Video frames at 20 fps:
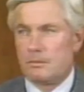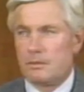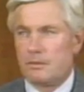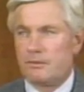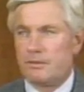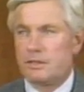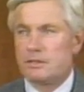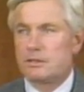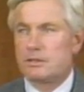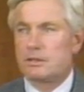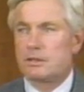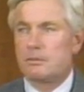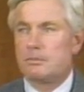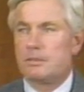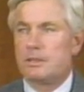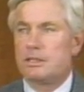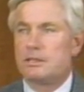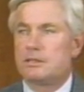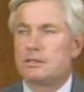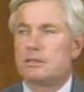Professor
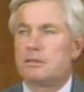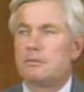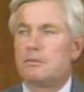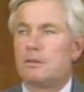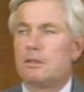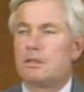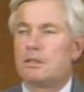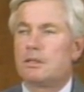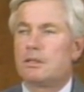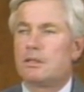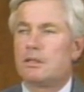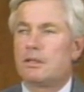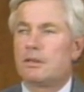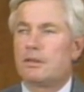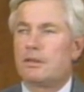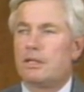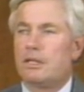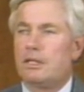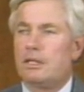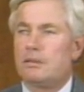Kapitsa, one of the
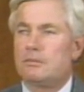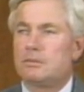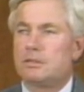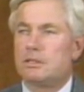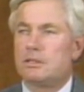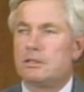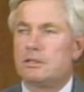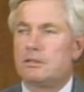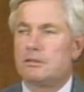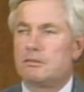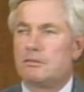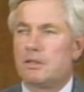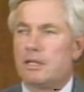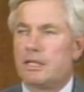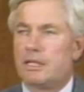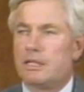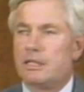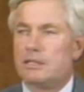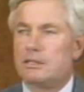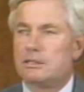themes in your
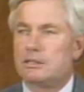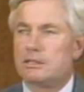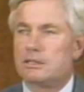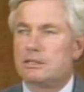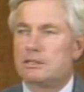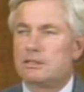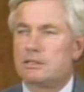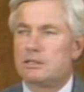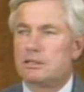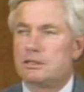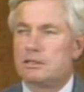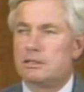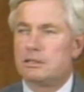writings is the